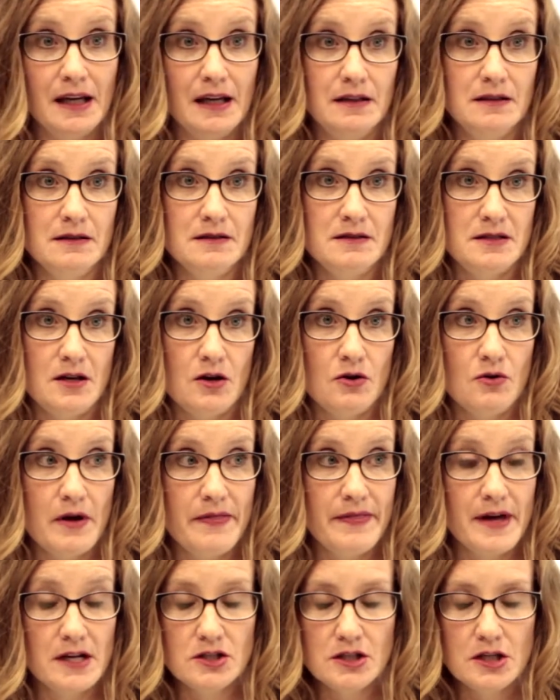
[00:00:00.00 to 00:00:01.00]
And so,
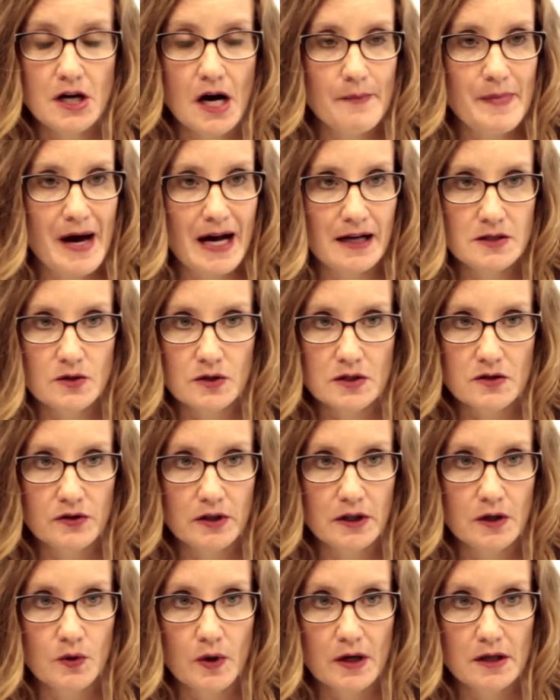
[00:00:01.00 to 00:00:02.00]
and then she got back to us
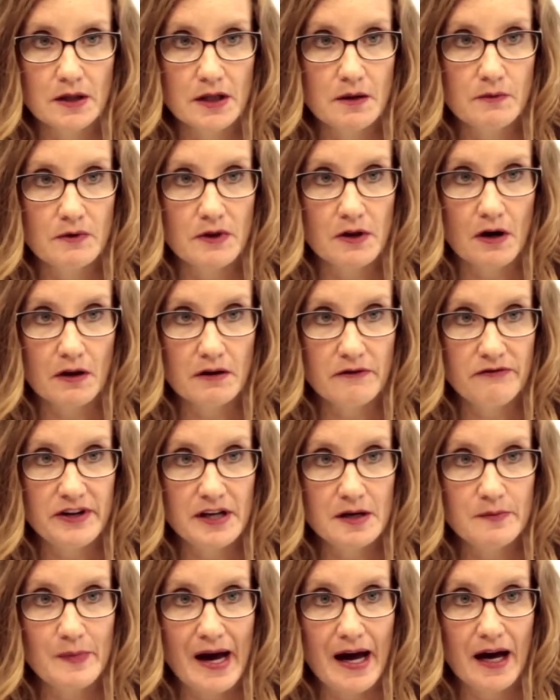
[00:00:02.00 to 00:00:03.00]
really quickly with all the
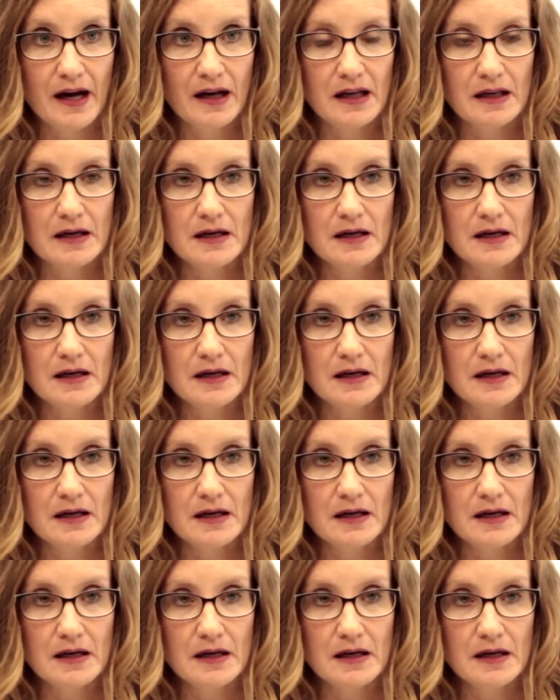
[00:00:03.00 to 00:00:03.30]
feedback.